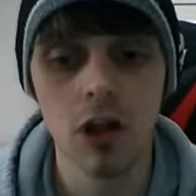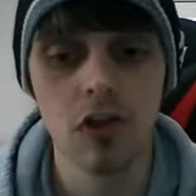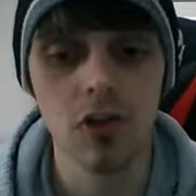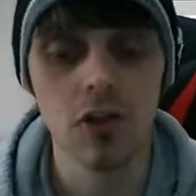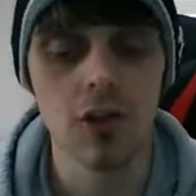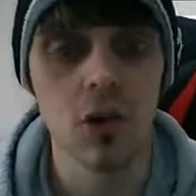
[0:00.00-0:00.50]

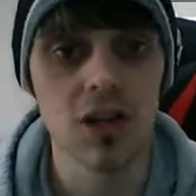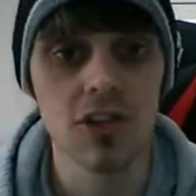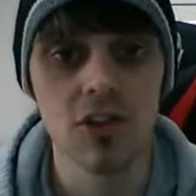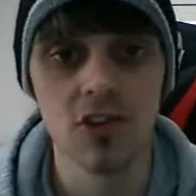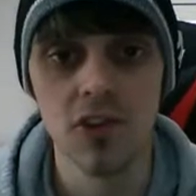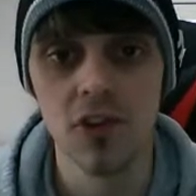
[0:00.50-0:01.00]
answer your
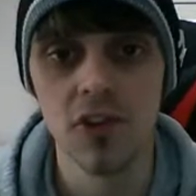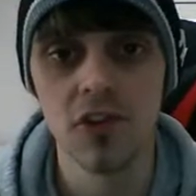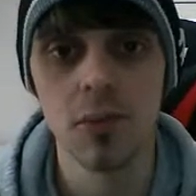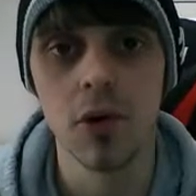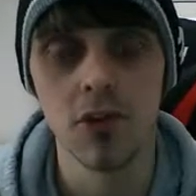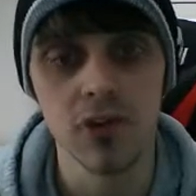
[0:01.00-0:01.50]
questions on the
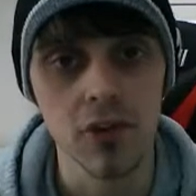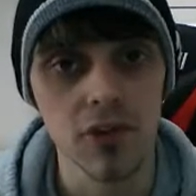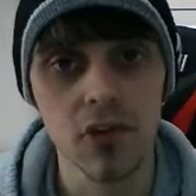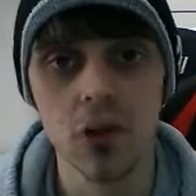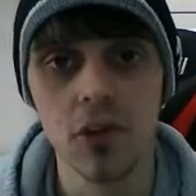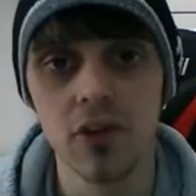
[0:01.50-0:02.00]
spot. So you've
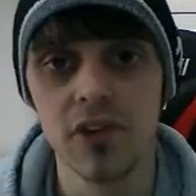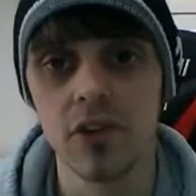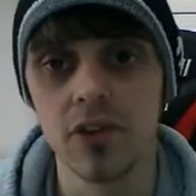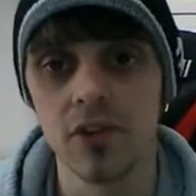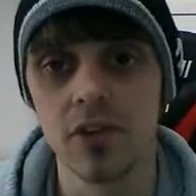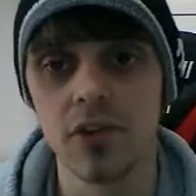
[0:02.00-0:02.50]
got those
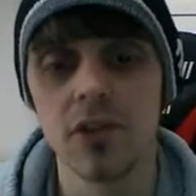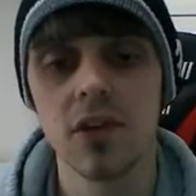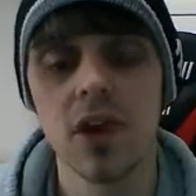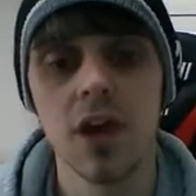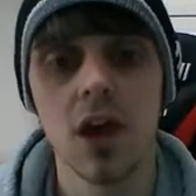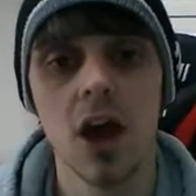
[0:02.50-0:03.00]
answers
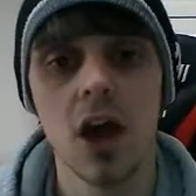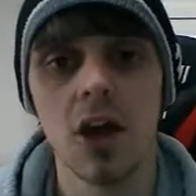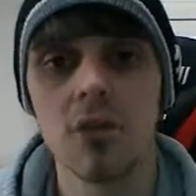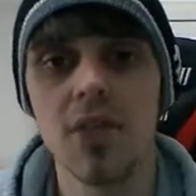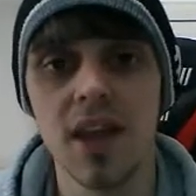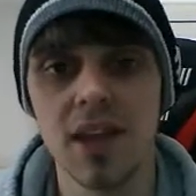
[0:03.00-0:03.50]

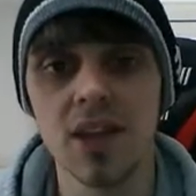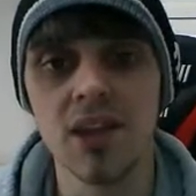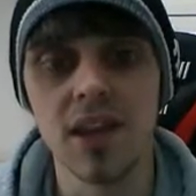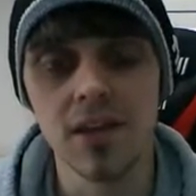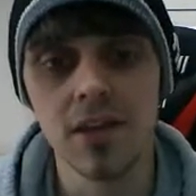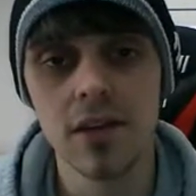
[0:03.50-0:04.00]
that you
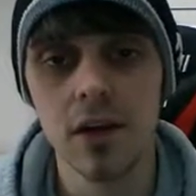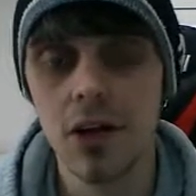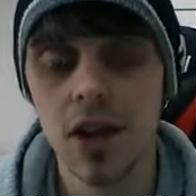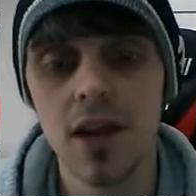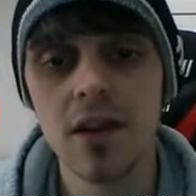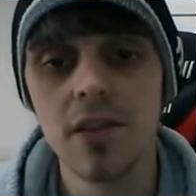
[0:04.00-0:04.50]
need.
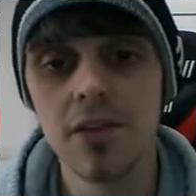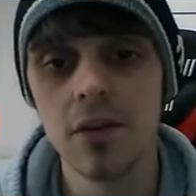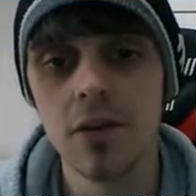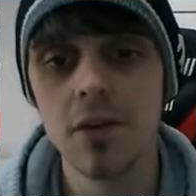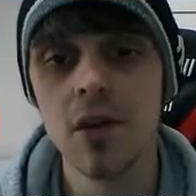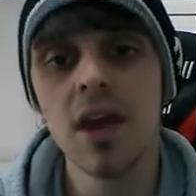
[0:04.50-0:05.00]
Okay,
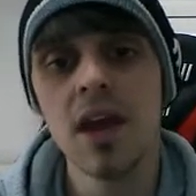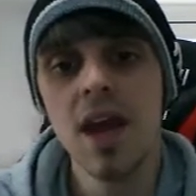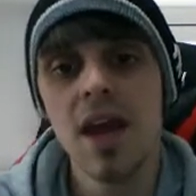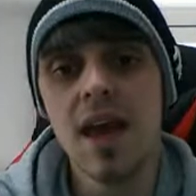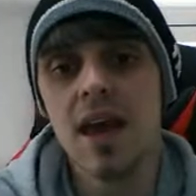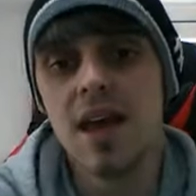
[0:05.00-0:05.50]
so
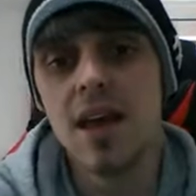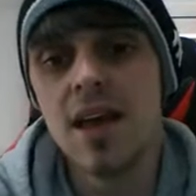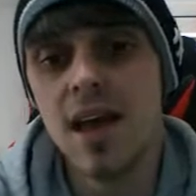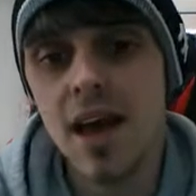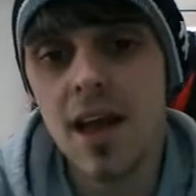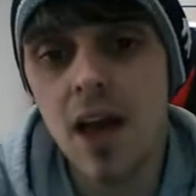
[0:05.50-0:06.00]

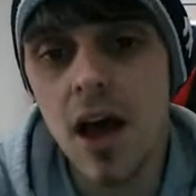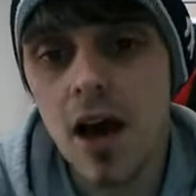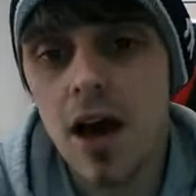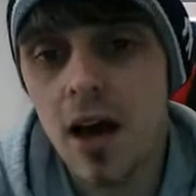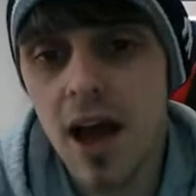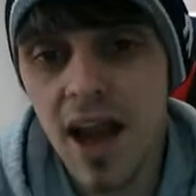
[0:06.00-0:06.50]

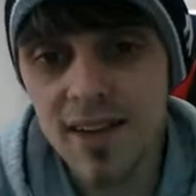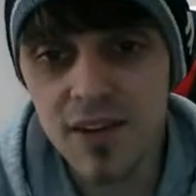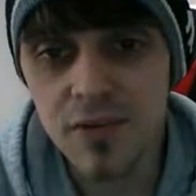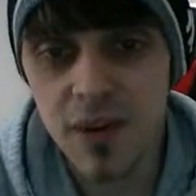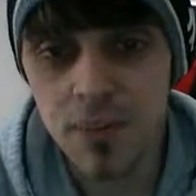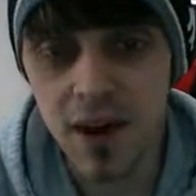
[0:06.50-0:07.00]

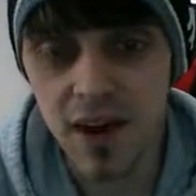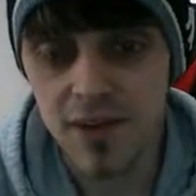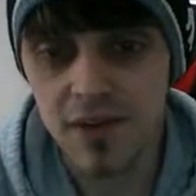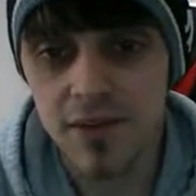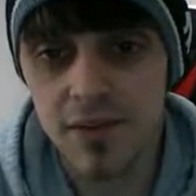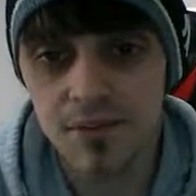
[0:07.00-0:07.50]
active ad
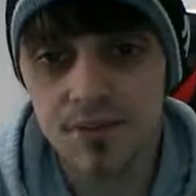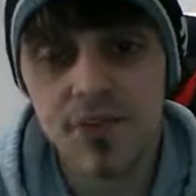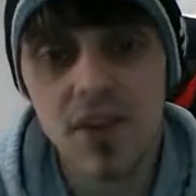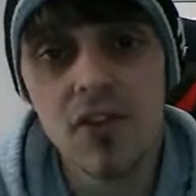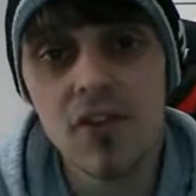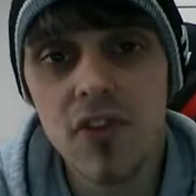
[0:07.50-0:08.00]
packs,
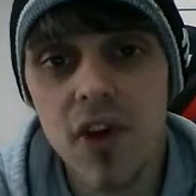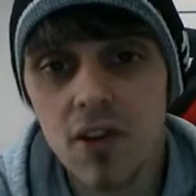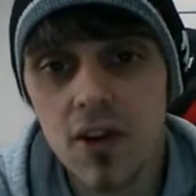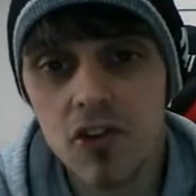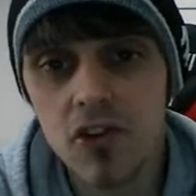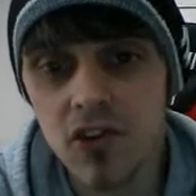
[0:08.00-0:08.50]

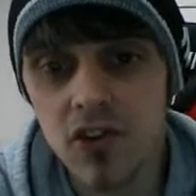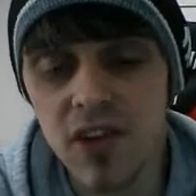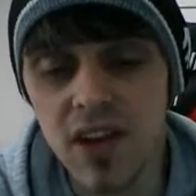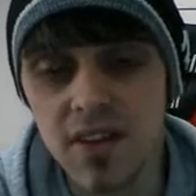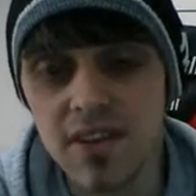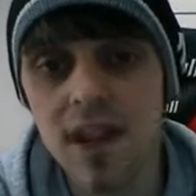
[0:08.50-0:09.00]
506.